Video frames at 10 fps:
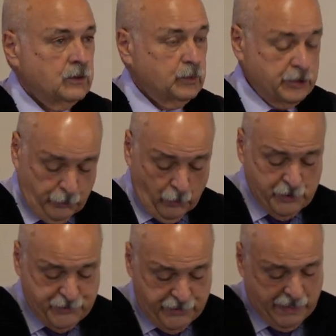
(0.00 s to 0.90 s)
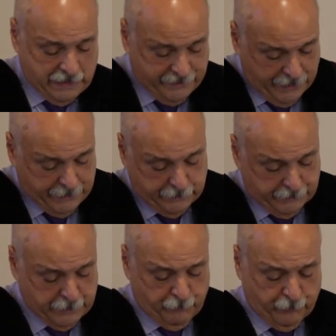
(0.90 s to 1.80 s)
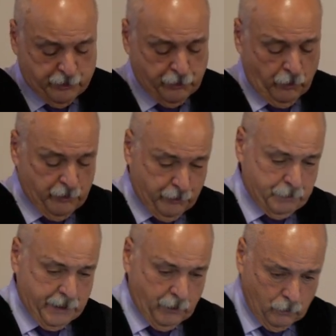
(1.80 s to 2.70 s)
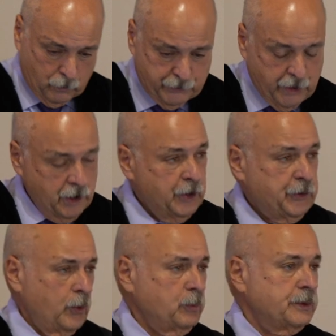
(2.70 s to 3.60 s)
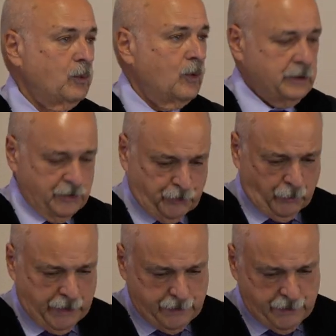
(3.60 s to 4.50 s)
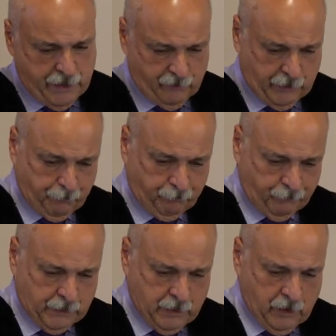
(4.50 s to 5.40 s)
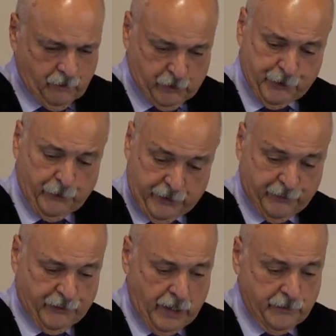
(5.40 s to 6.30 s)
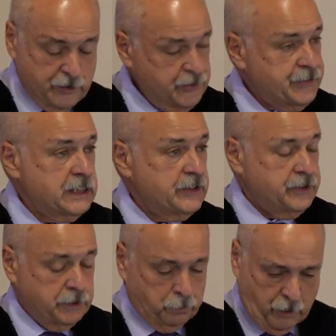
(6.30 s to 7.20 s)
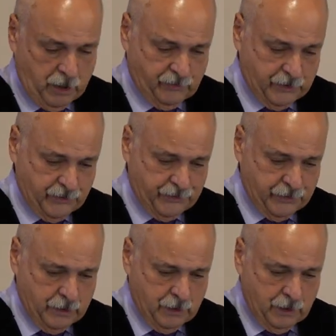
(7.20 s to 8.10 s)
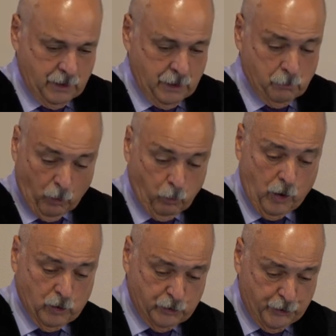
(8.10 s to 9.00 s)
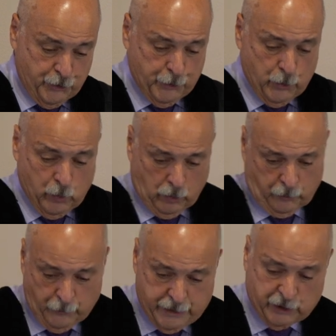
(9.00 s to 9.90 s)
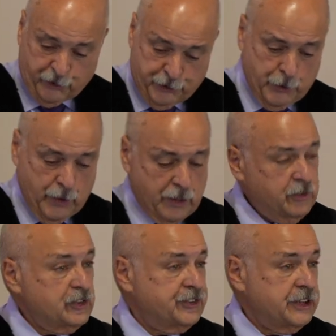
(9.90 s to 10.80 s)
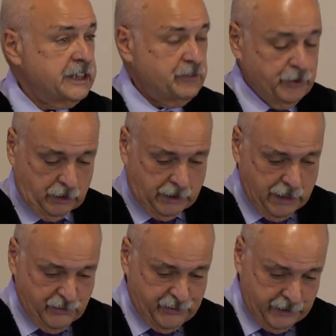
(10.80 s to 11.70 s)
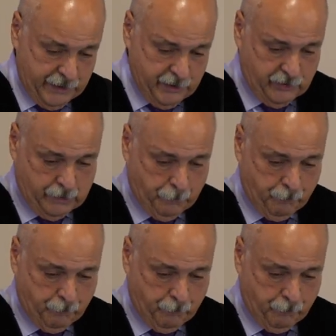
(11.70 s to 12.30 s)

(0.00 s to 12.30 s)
Rejoice in that day and leap for joy, for behold, your reward is great in heaven, for so their fathers did to the prophets. But woe to you who are rich, for you have received your consolation.